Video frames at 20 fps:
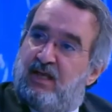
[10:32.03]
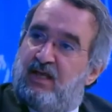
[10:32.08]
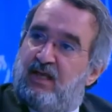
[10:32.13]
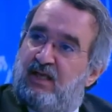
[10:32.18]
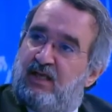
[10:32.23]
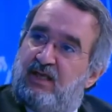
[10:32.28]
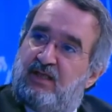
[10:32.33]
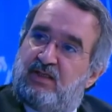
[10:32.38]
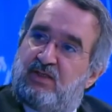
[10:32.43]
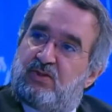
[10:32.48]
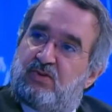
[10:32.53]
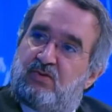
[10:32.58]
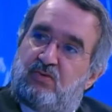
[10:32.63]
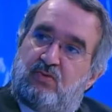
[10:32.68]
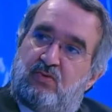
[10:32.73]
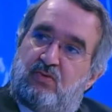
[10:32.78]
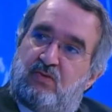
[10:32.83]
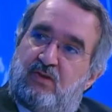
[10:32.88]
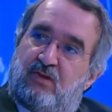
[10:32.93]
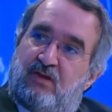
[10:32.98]
is
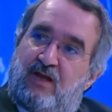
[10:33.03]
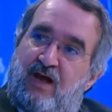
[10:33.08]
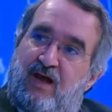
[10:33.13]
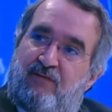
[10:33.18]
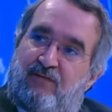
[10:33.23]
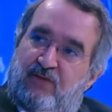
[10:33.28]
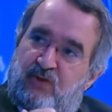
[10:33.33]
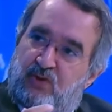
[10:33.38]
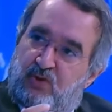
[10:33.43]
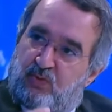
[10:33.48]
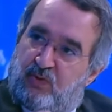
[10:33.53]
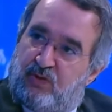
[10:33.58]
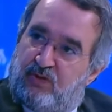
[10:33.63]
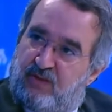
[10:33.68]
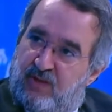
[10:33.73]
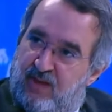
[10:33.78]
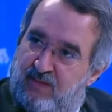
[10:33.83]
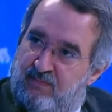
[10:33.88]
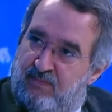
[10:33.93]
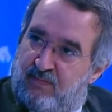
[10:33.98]
to leverage with
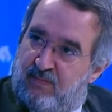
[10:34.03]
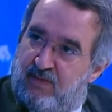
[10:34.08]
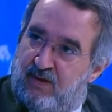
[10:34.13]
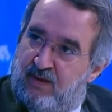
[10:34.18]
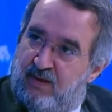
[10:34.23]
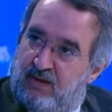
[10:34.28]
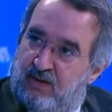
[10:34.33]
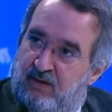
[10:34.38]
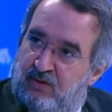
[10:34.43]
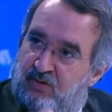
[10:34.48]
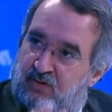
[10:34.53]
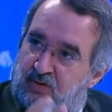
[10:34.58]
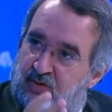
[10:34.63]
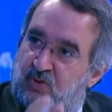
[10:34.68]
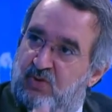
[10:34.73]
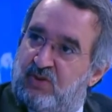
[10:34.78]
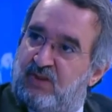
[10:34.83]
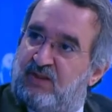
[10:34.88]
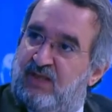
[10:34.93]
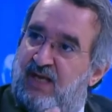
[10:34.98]
them to use
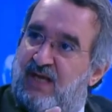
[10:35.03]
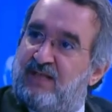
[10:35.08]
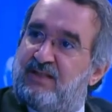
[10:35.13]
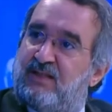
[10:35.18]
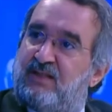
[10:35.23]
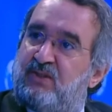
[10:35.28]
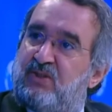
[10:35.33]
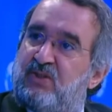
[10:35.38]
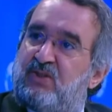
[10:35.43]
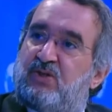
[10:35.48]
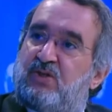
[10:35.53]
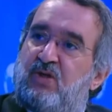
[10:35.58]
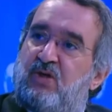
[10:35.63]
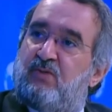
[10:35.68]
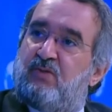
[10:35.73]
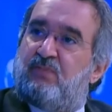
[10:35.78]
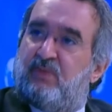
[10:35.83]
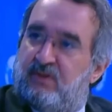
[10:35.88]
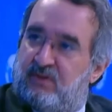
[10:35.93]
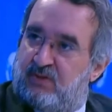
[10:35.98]
it as a
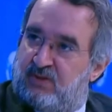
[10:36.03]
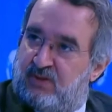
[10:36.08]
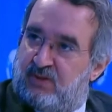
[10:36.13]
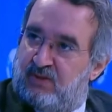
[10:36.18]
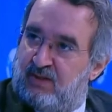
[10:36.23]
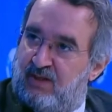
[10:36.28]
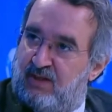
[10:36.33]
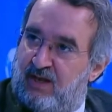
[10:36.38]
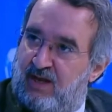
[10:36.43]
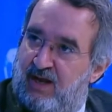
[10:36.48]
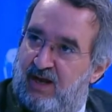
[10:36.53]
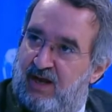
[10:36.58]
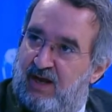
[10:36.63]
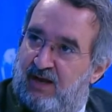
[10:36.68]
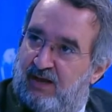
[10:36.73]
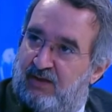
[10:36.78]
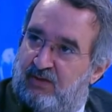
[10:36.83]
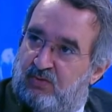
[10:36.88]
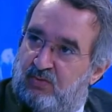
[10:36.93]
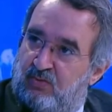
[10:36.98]
disturbance uh,
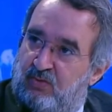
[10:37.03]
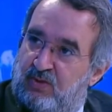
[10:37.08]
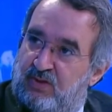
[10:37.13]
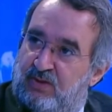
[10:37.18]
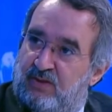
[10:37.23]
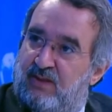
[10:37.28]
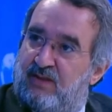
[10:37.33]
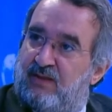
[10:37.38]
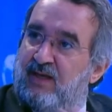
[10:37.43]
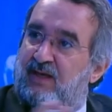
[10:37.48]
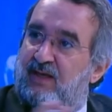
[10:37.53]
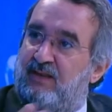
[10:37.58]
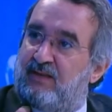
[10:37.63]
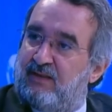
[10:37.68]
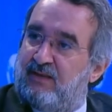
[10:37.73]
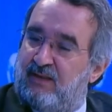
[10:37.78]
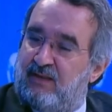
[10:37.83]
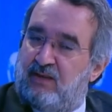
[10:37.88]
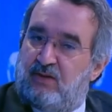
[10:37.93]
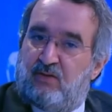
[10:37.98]
tools that,
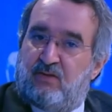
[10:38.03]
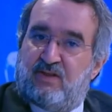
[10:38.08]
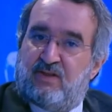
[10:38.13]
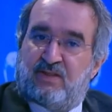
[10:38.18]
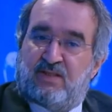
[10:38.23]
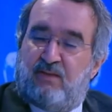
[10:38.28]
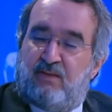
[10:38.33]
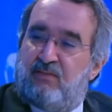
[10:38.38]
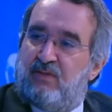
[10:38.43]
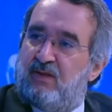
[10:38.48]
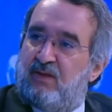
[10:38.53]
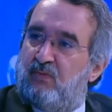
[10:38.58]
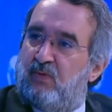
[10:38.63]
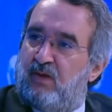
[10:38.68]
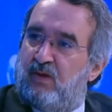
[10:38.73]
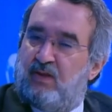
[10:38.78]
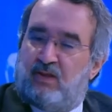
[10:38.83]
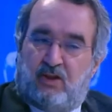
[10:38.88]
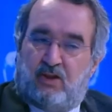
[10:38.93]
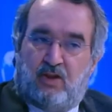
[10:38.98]
you know, the same thing,
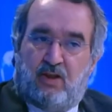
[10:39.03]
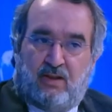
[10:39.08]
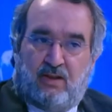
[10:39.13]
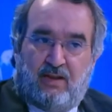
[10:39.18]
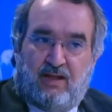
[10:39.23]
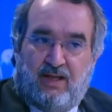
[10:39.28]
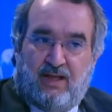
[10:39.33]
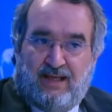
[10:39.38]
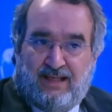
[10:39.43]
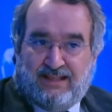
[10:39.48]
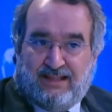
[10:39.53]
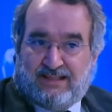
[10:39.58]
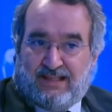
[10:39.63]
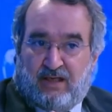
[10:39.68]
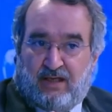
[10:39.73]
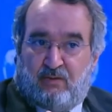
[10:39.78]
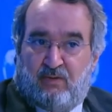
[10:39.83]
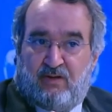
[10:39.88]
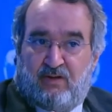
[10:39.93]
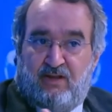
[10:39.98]
you know, it's like
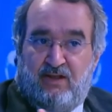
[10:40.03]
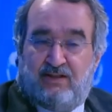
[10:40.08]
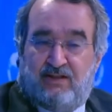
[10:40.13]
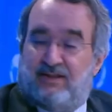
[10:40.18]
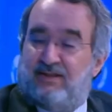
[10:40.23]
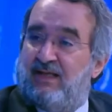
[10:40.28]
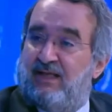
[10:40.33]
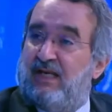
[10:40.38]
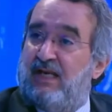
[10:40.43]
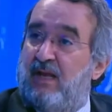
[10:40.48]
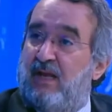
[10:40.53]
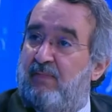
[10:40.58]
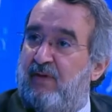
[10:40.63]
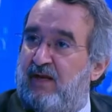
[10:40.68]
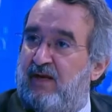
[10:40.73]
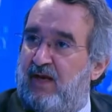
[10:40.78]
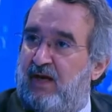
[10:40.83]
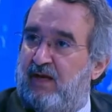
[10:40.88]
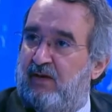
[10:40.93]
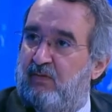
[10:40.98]
what they did in
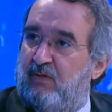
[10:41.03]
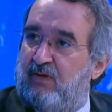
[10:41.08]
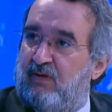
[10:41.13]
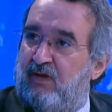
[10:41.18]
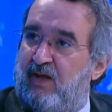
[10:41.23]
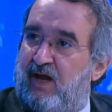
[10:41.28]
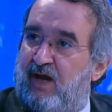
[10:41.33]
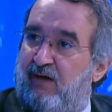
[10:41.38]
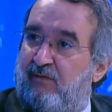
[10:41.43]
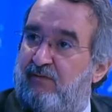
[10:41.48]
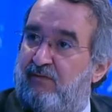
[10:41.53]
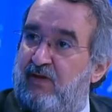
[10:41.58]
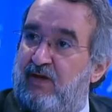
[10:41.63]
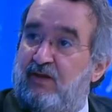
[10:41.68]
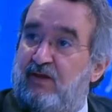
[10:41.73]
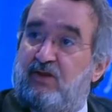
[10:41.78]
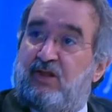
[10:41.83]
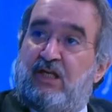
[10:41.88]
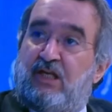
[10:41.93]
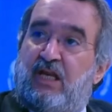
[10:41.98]
Lebanon when they have
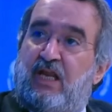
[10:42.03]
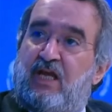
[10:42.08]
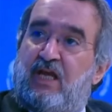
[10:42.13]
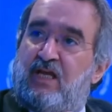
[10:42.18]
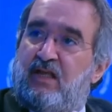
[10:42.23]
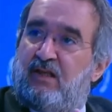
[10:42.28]
delayed